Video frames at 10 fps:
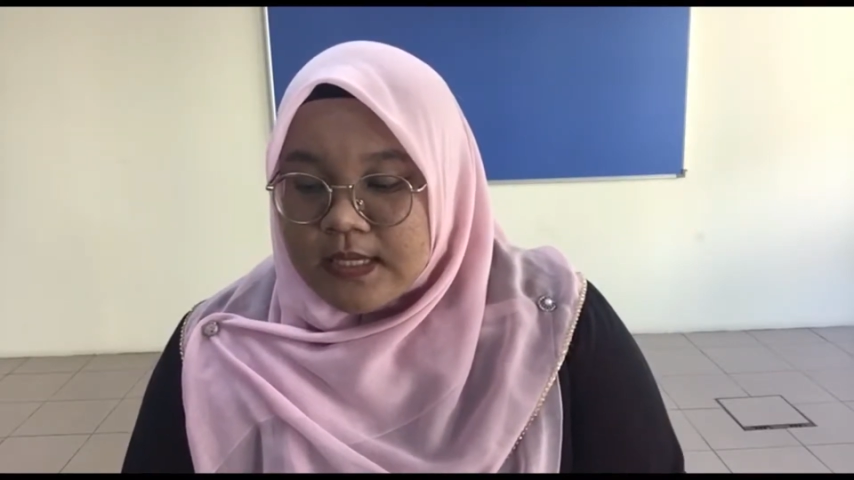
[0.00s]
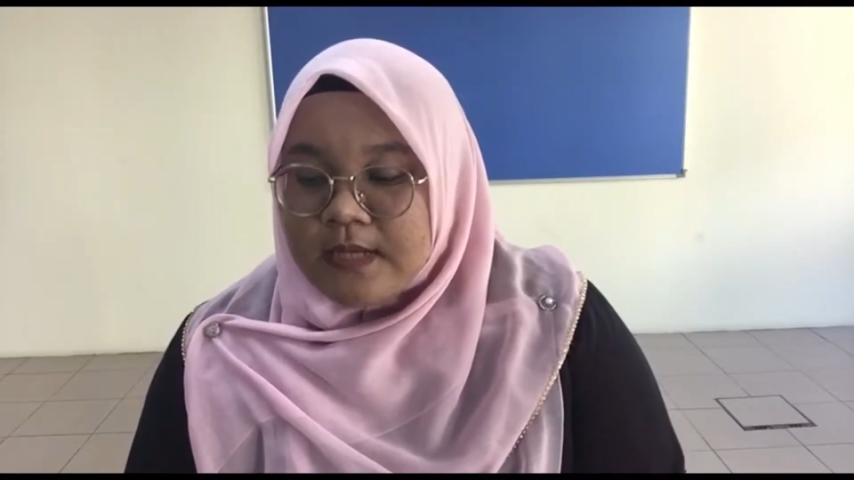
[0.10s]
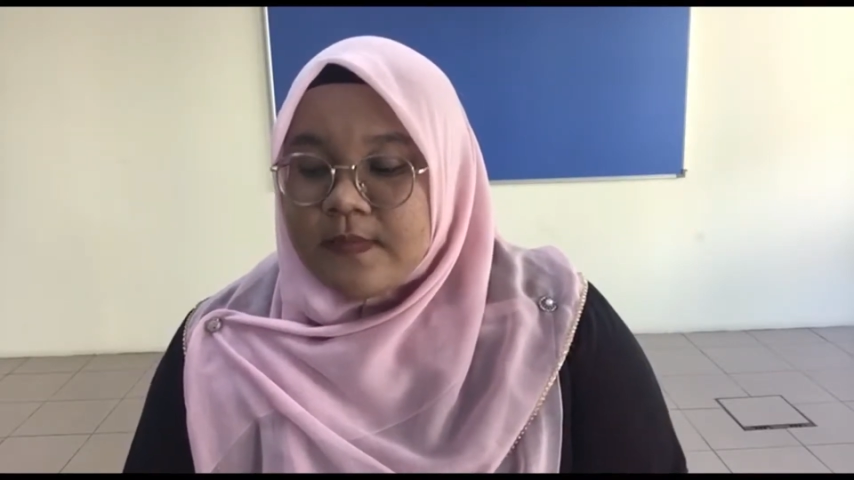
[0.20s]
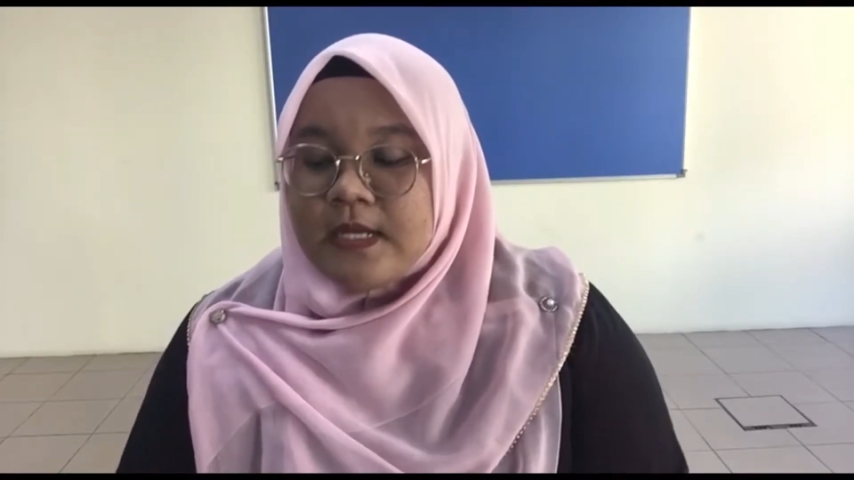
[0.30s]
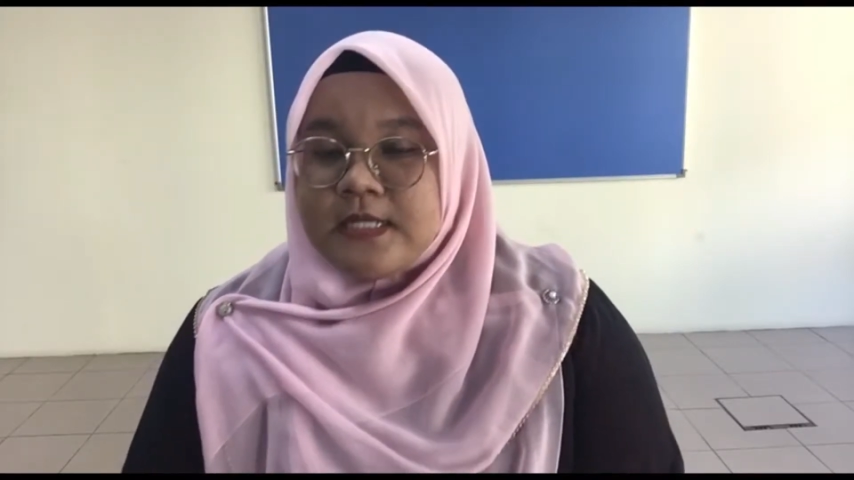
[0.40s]

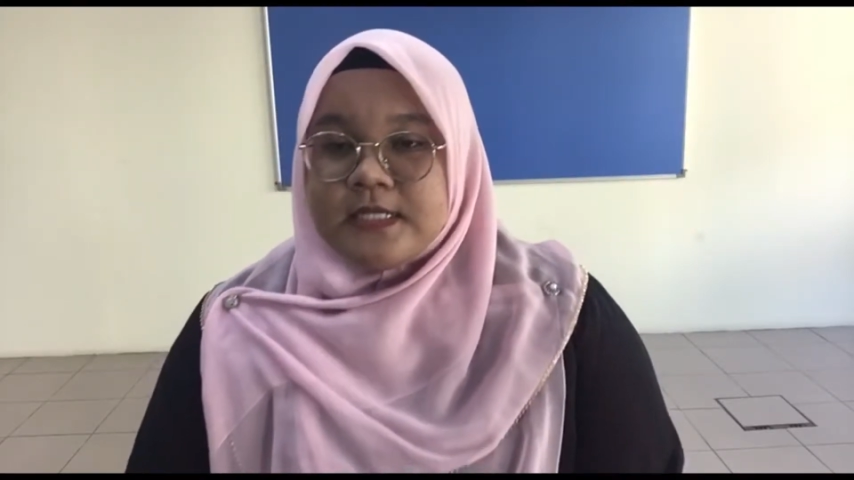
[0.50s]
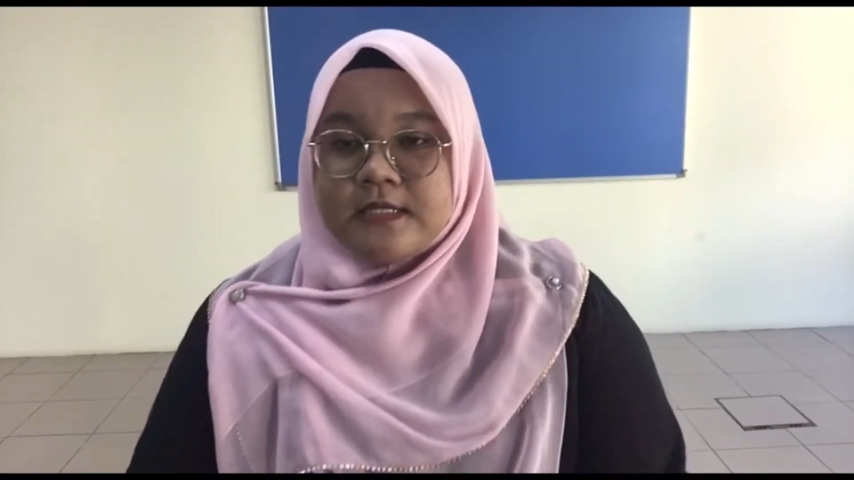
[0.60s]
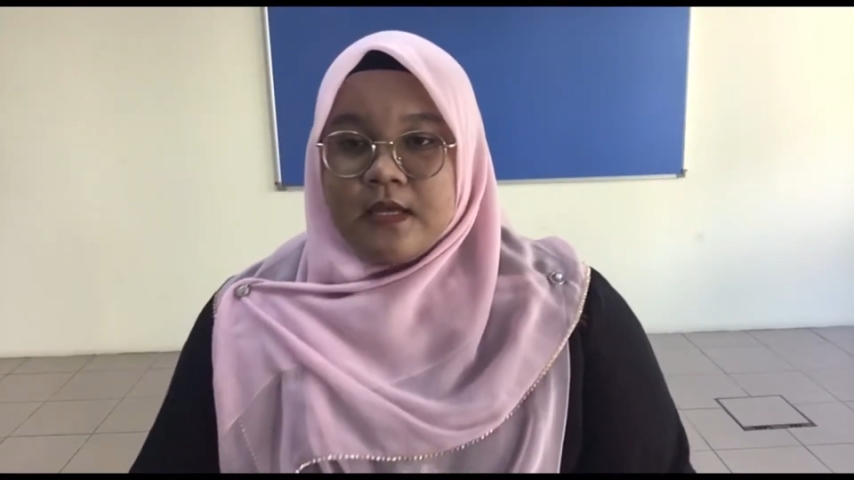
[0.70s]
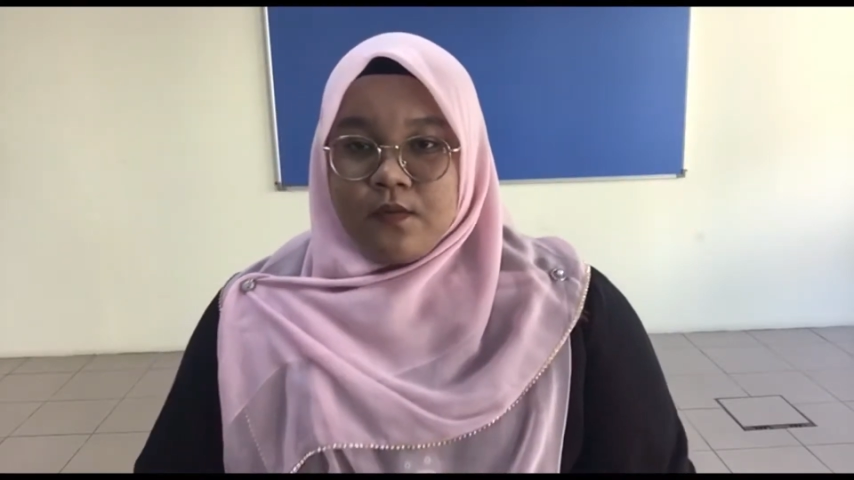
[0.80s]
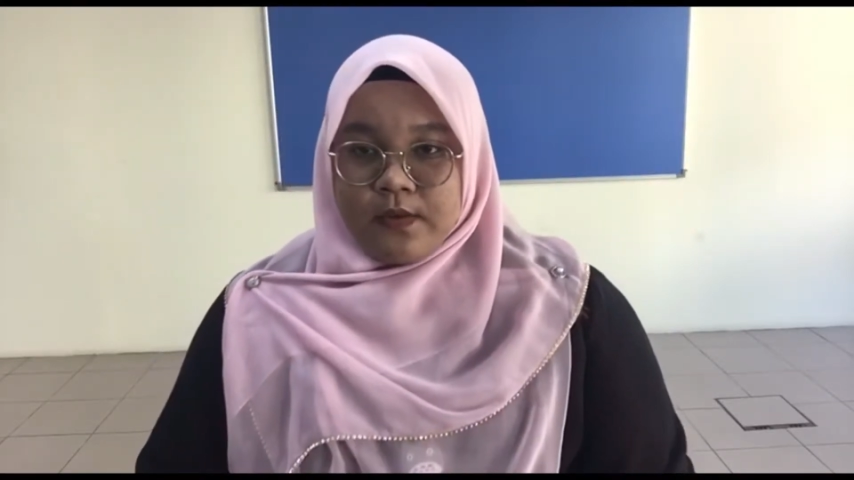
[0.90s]
in
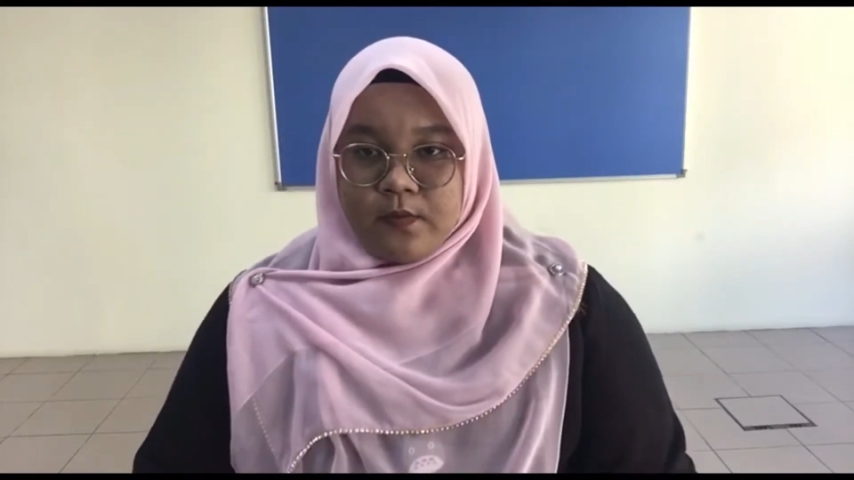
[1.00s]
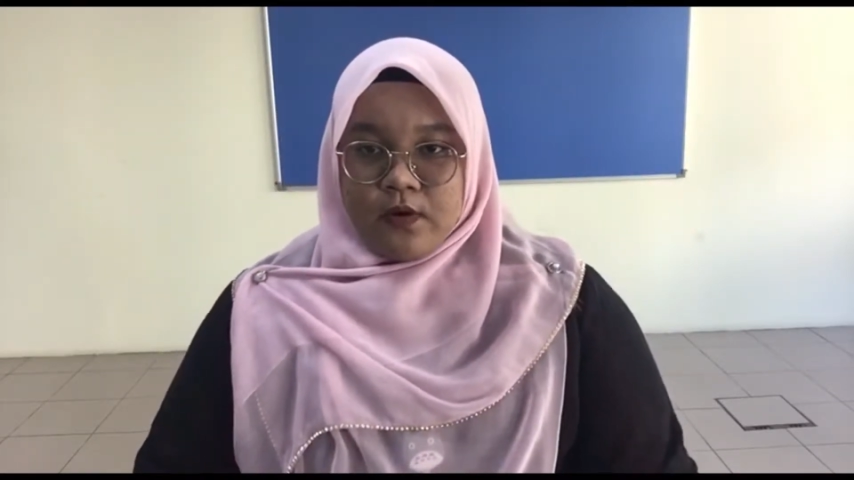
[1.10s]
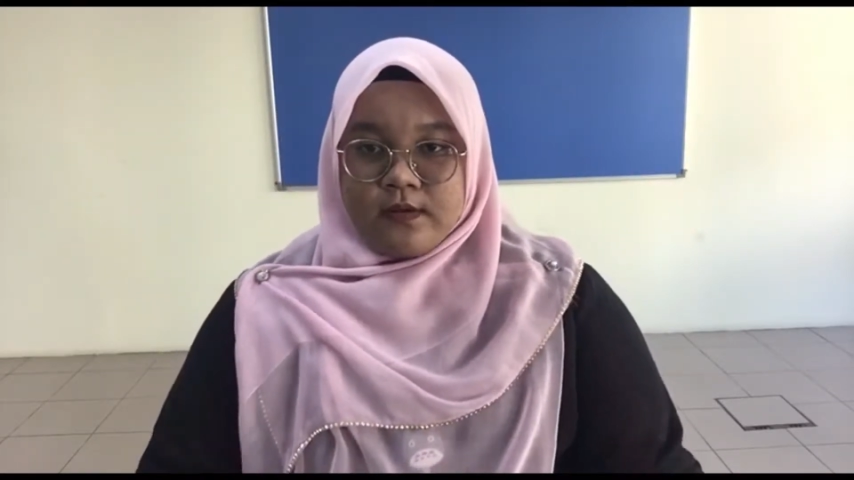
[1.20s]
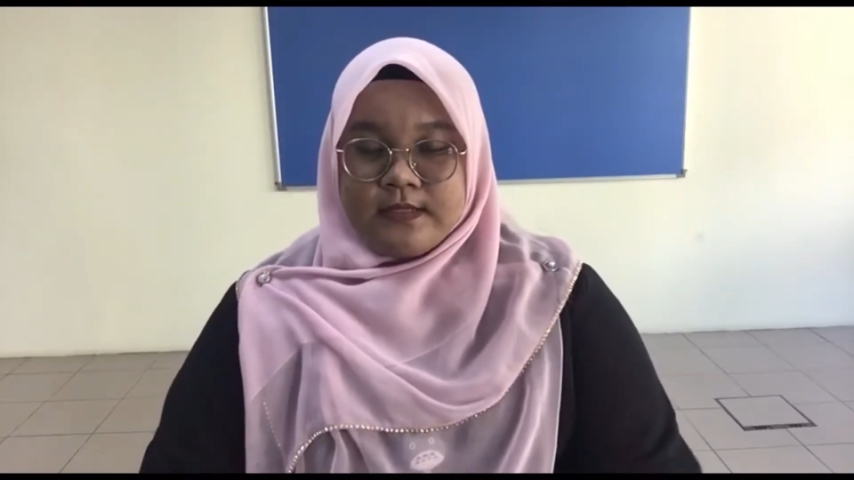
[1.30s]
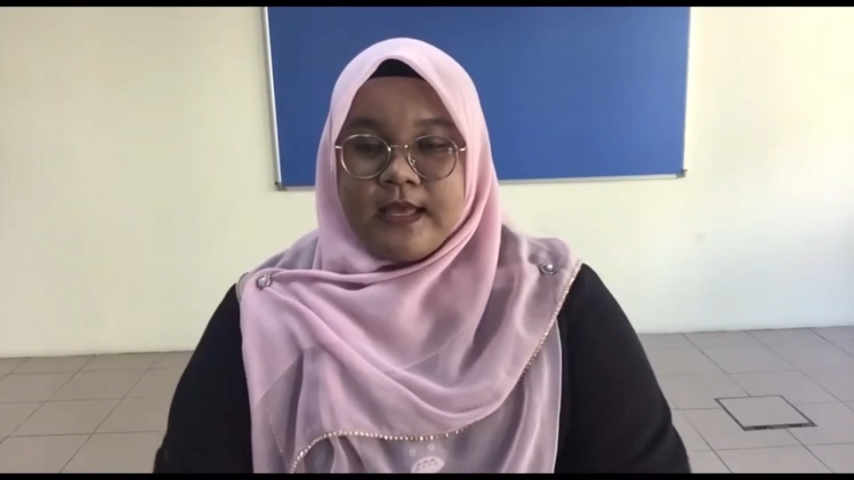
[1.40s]
managing
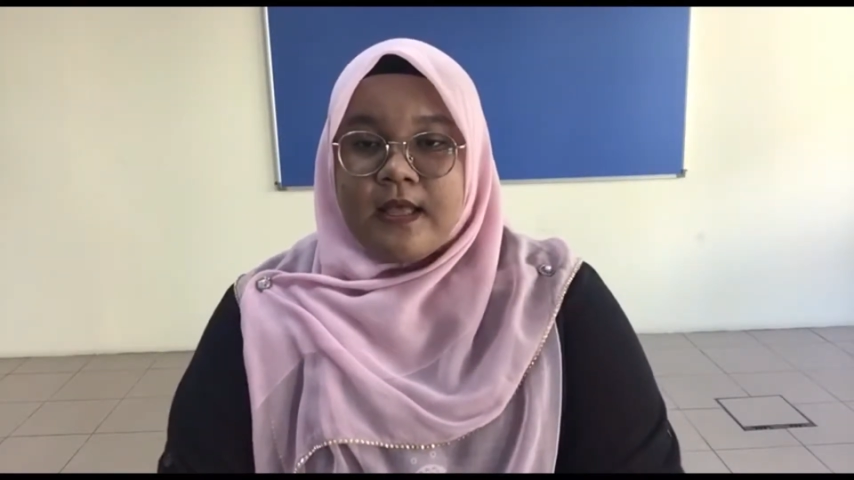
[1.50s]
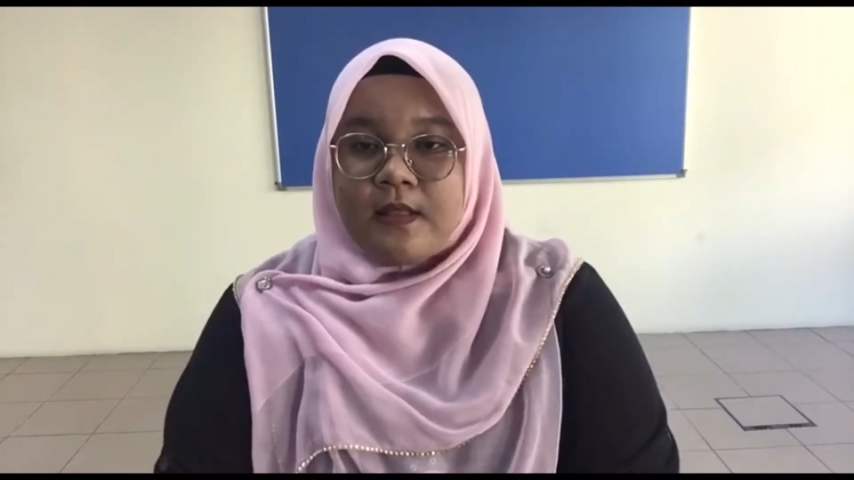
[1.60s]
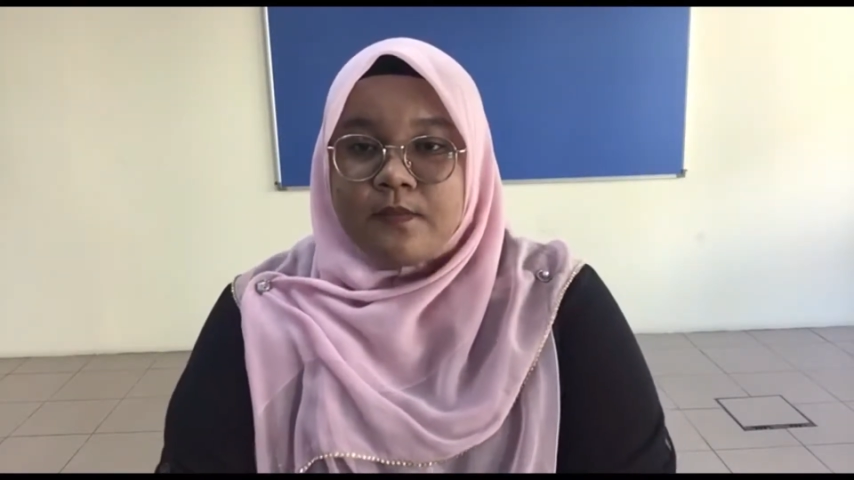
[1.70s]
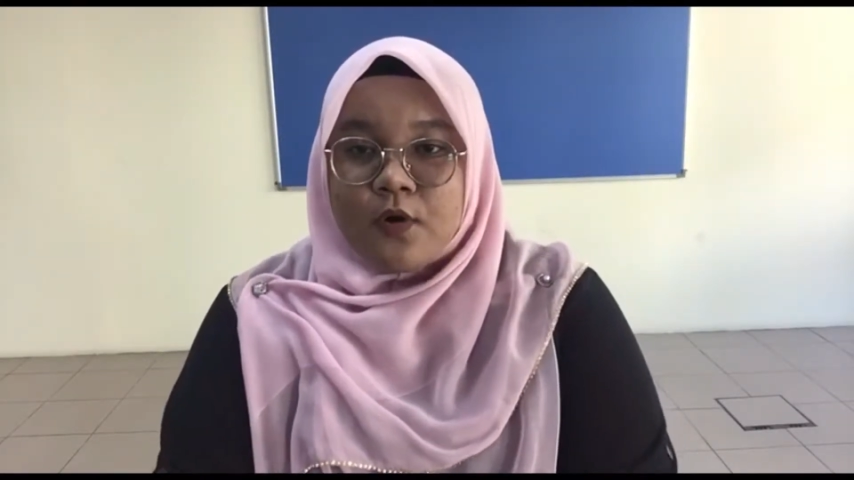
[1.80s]
their health